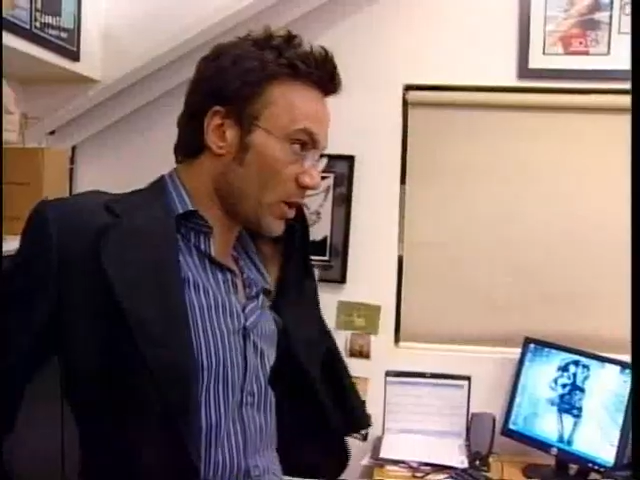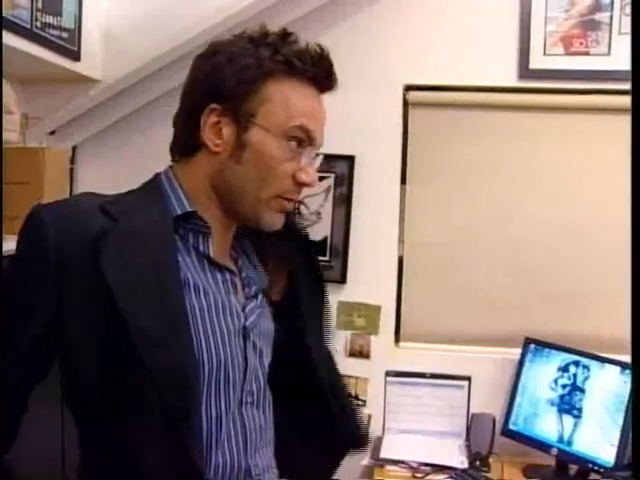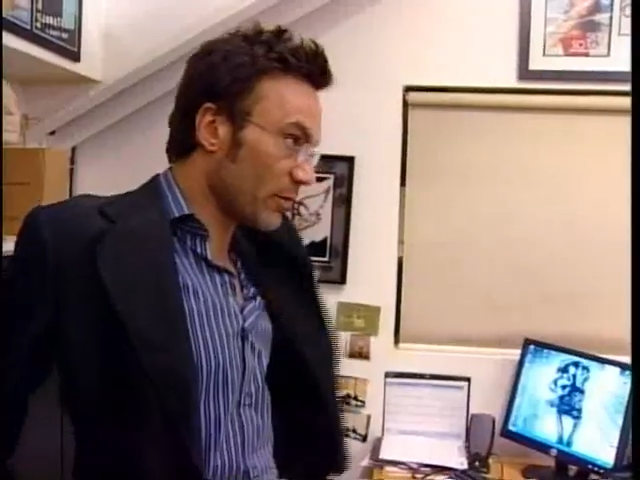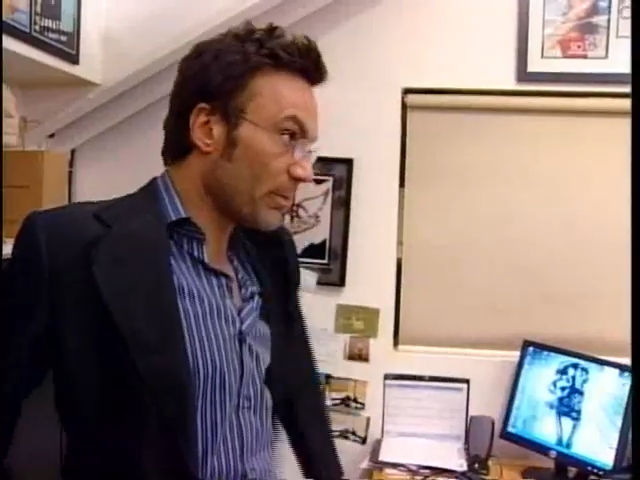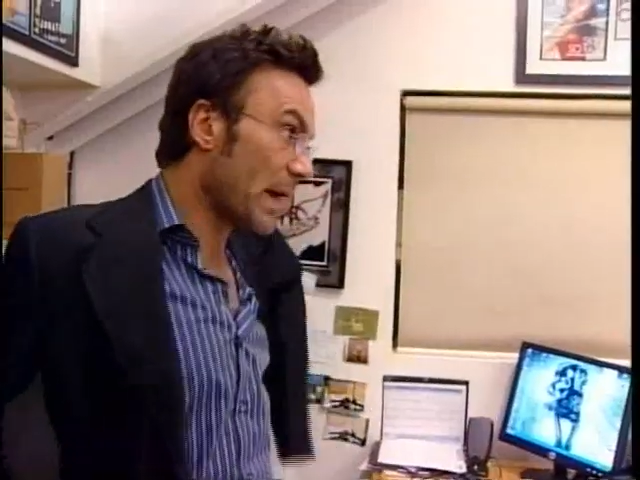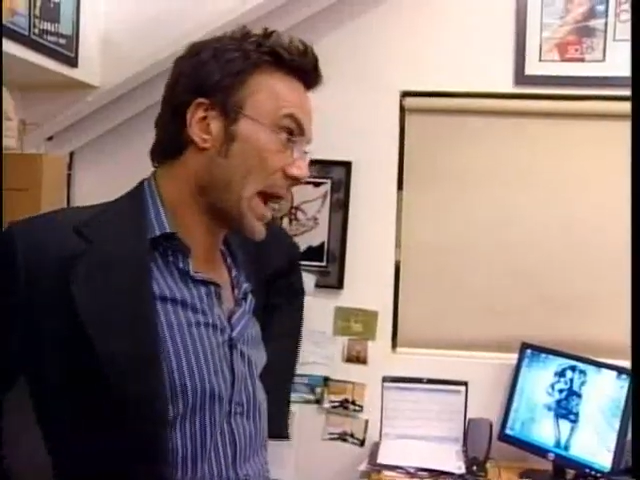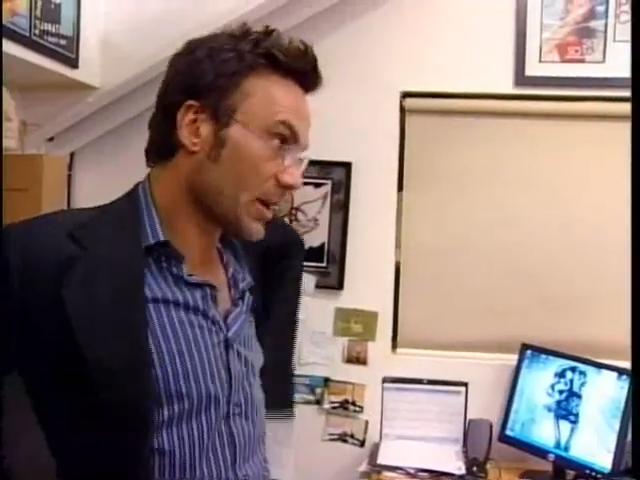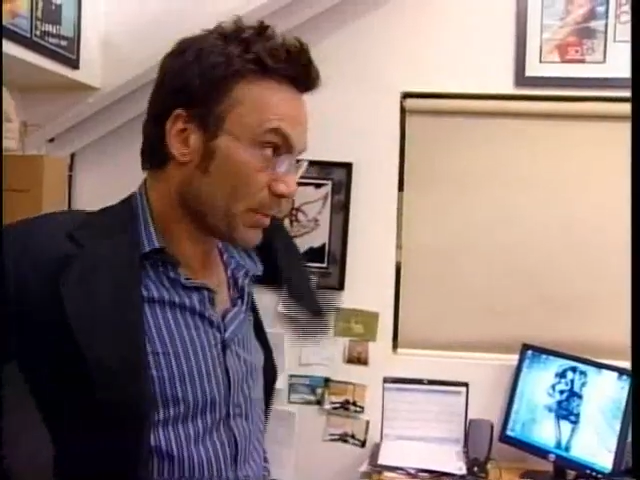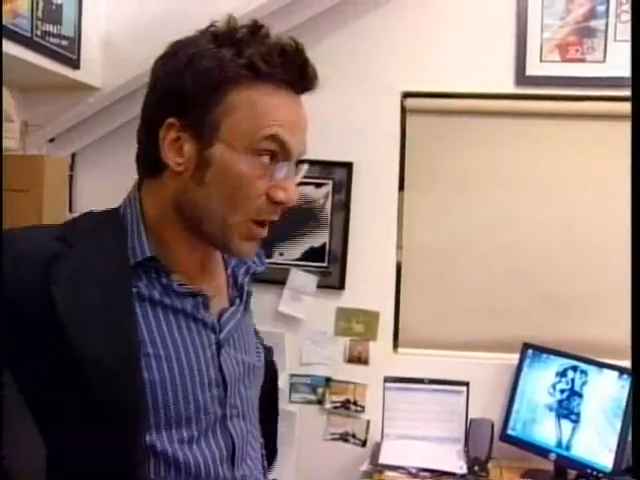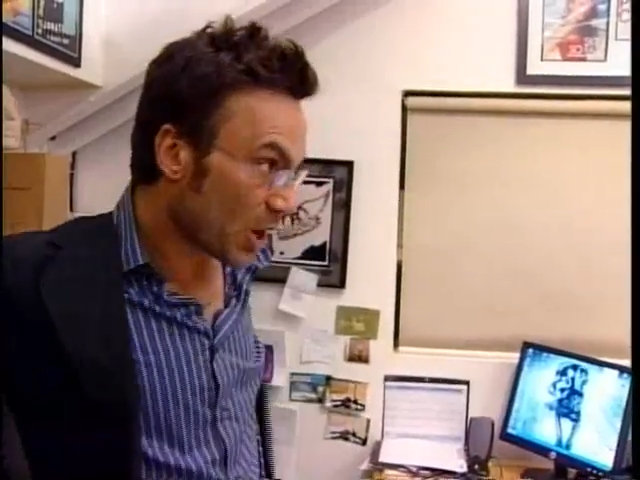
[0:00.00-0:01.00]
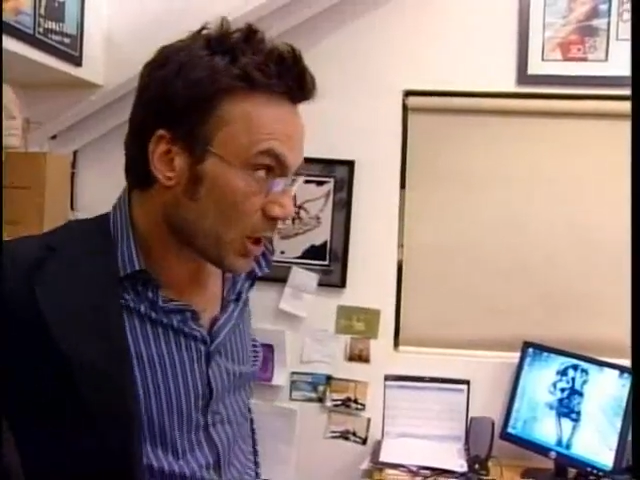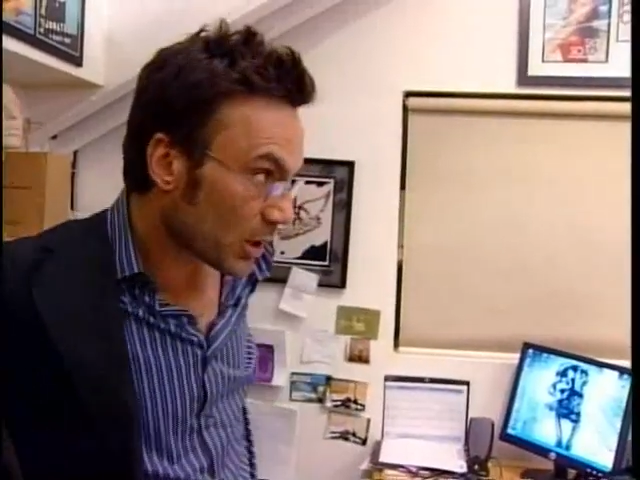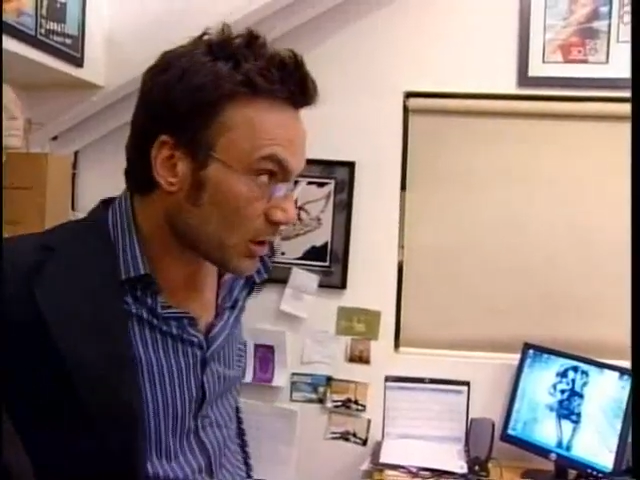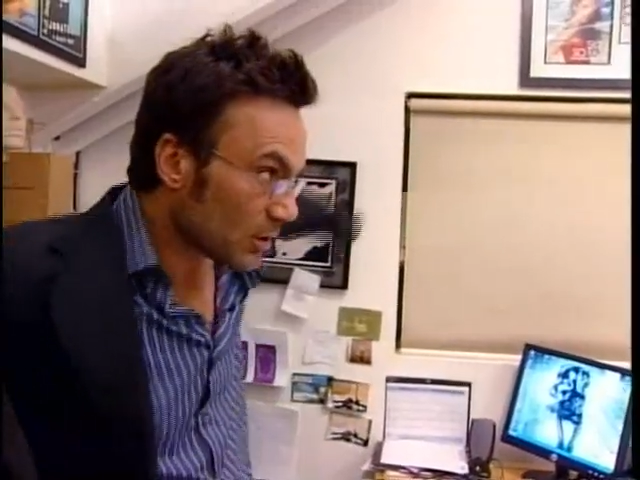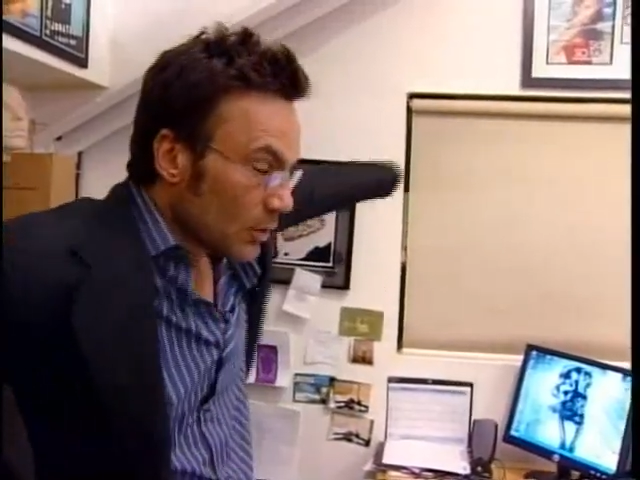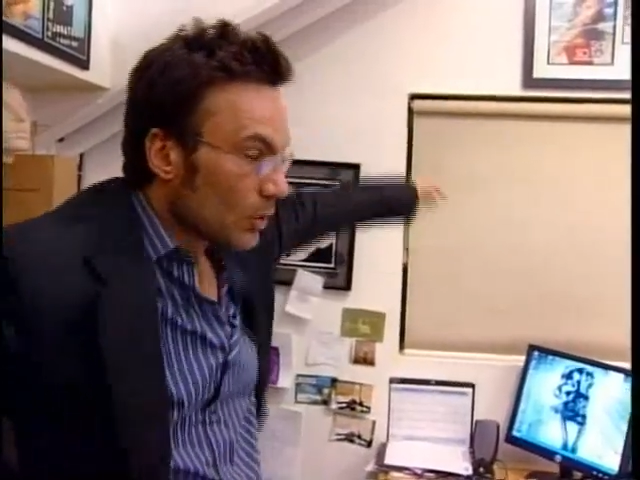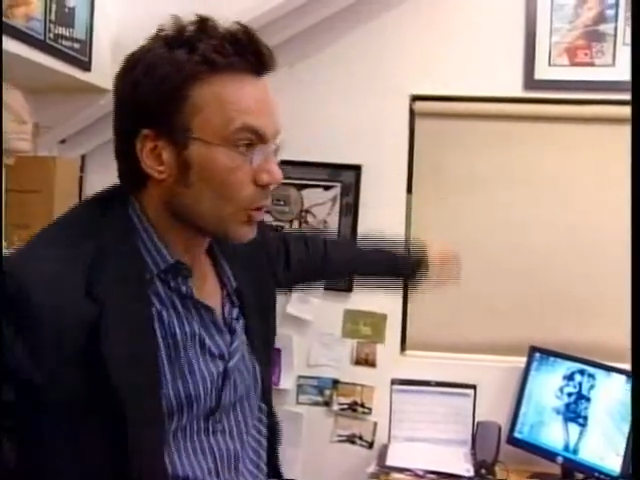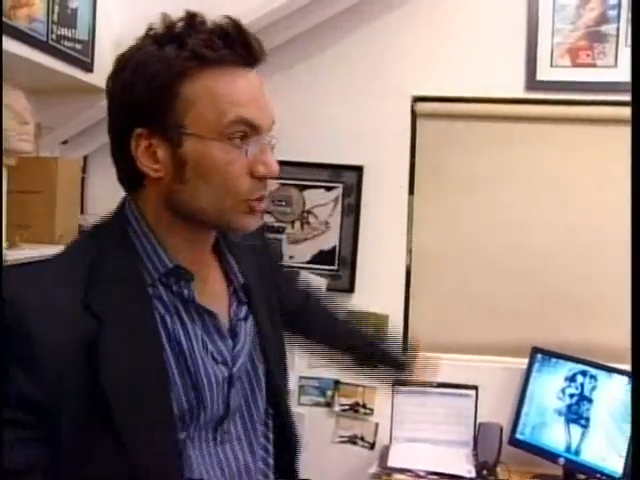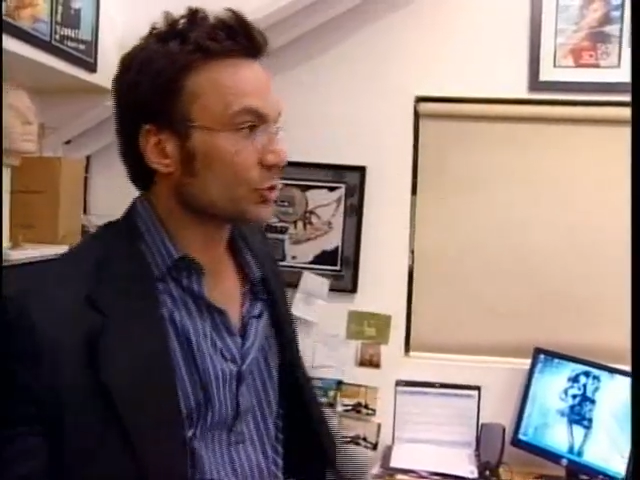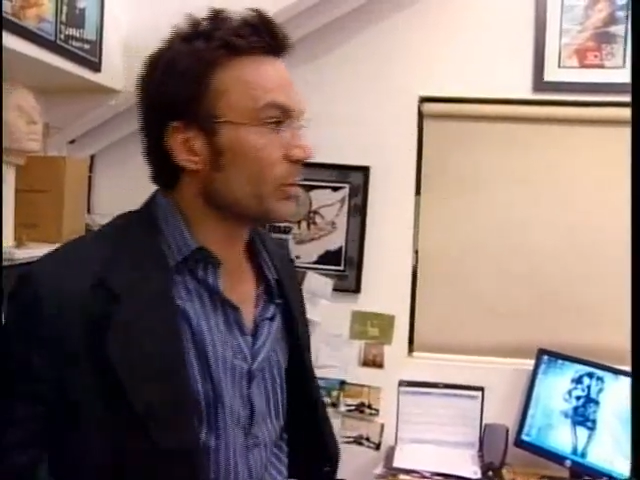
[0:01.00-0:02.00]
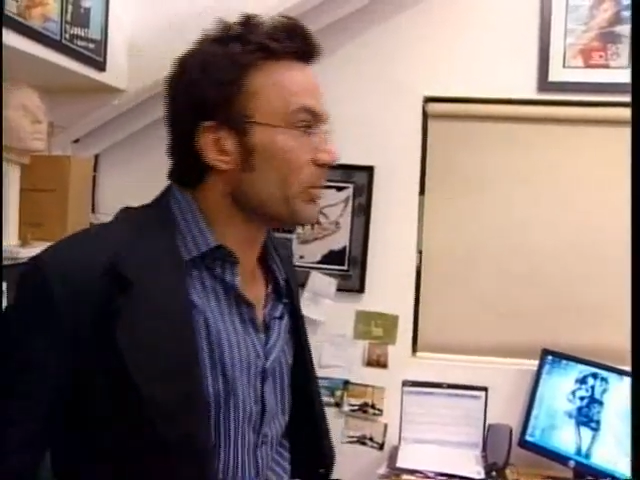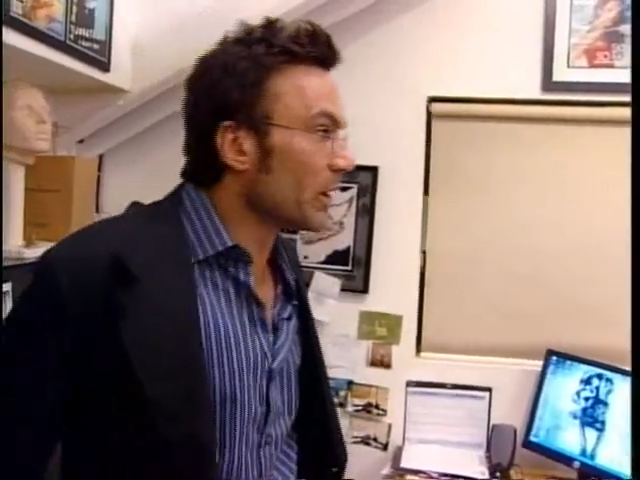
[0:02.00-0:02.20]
over back bar or should we, we...